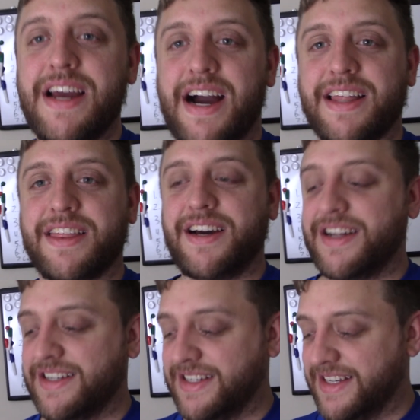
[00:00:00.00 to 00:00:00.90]
I
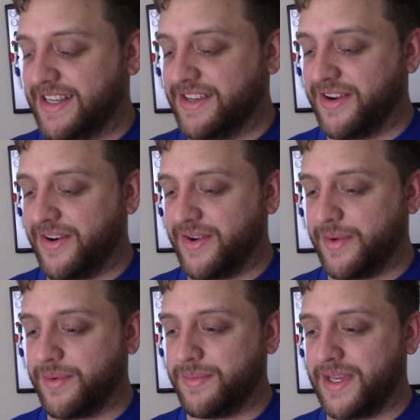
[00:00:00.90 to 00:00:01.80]
thought,
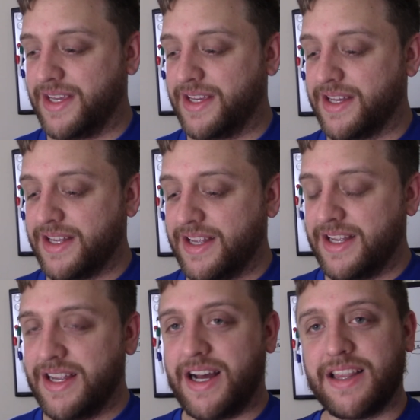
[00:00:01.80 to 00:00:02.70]
it would be
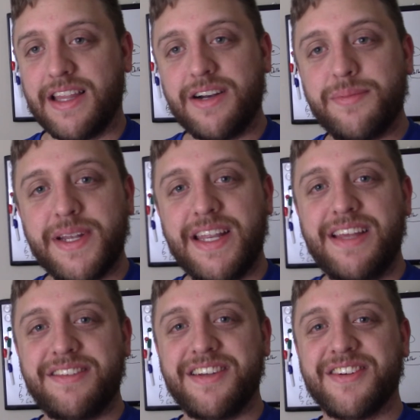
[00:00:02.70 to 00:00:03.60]
a little bit
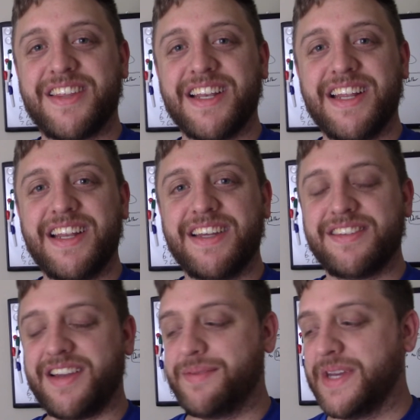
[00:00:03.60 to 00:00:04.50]
easier than it
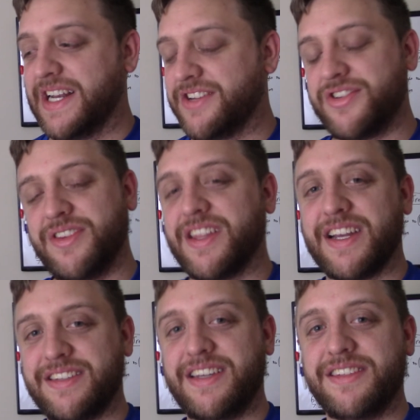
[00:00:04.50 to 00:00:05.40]
is. I mean, I shouldn't think
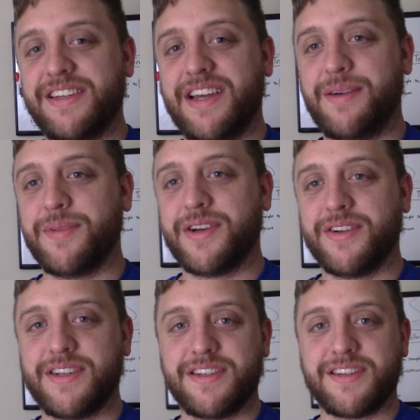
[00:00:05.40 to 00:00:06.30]
it's easy. I'm
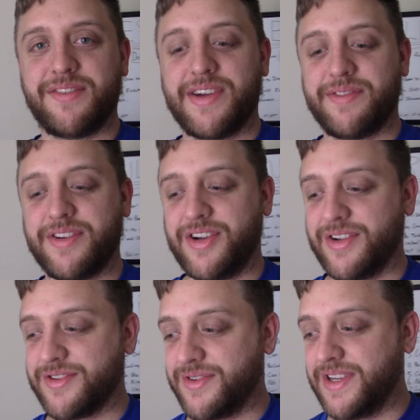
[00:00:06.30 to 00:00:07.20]
literally just living off the
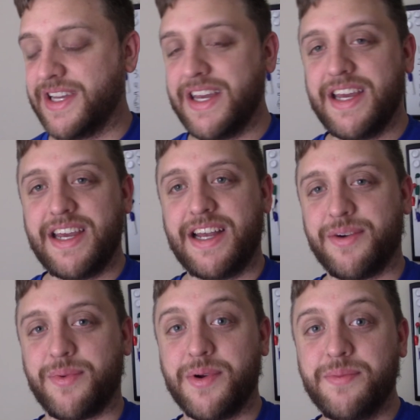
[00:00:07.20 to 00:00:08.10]
Dollar Tree in a
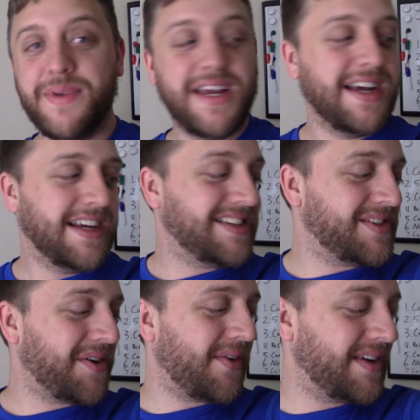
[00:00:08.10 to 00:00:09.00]
room.
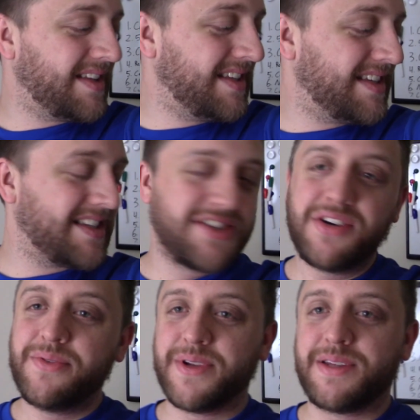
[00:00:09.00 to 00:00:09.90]
So it
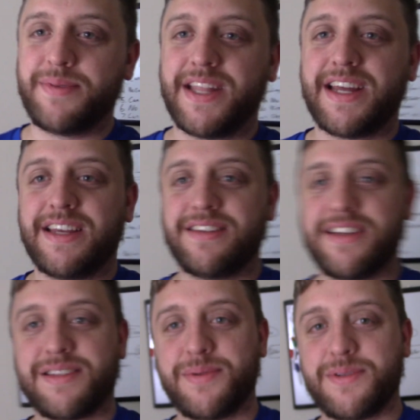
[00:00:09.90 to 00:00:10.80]
shouldn't really be that easy.
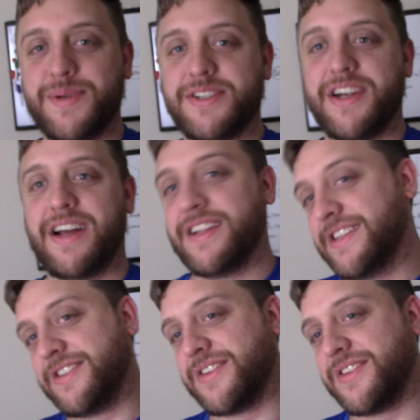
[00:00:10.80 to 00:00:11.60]
It's supposed to be a challenge.